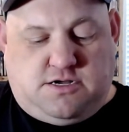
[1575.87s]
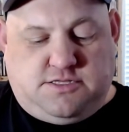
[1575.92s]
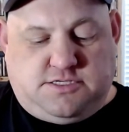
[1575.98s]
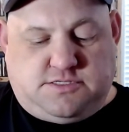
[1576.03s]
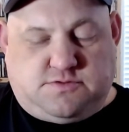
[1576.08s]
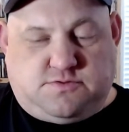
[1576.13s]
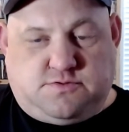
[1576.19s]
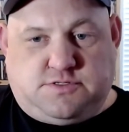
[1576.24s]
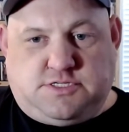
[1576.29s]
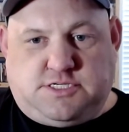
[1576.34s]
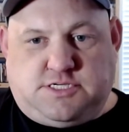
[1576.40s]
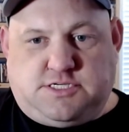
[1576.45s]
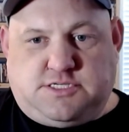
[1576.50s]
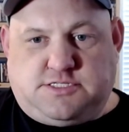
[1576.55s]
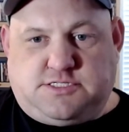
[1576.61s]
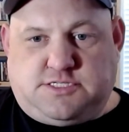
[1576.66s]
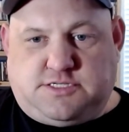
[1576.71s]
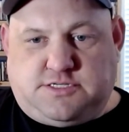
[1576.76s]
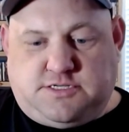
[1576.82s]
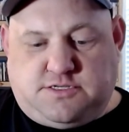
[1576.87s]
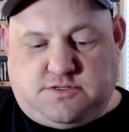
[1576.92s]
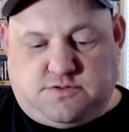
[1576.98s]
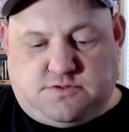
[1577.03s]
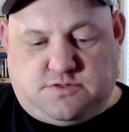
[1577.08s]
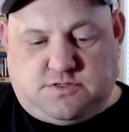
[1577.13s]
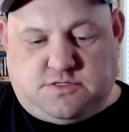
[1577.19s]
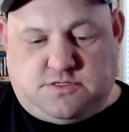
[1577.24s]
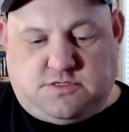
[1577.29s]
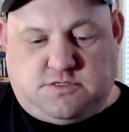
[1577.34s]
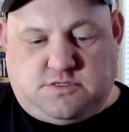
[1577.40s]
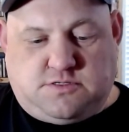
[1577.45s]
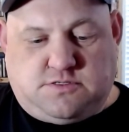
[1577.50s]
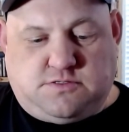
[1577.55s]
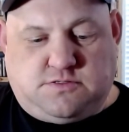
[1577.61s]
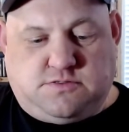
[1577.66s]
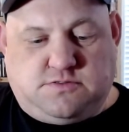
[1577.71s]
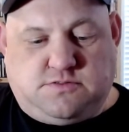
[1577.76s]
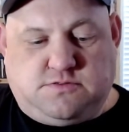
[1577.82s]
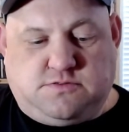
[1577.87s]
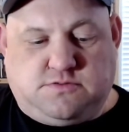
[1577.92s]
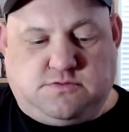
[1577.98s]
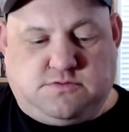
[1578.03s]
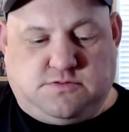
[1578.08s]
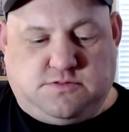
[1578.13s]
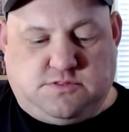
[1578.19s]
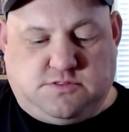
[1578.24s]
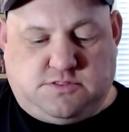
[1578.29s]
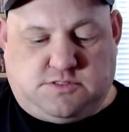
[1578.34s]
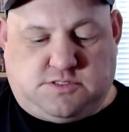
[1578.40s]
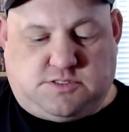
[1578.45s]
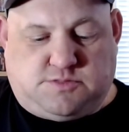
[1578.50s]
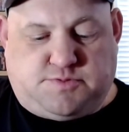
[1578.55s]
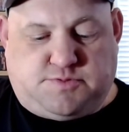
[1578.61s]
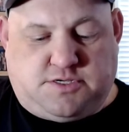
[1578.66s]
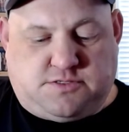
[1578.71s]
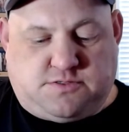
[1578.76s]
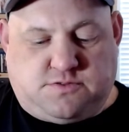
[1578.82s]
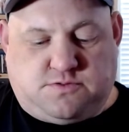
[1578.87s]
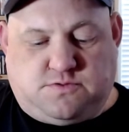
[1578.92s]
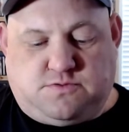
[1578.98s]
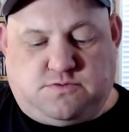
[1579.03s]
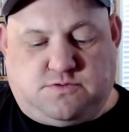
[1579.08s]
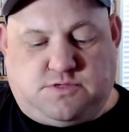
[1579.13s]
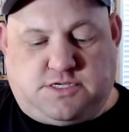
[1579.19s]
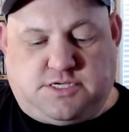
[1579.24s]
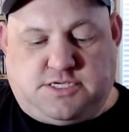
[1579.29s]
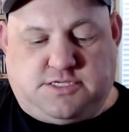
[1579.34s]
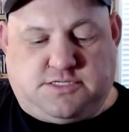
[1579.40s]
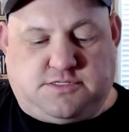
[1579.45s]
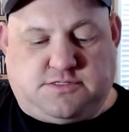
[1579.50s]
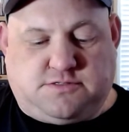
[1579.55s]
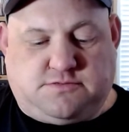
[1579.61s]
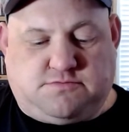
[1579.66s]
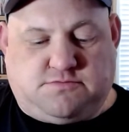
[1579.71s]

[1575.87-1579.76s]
This one is another special, I guess,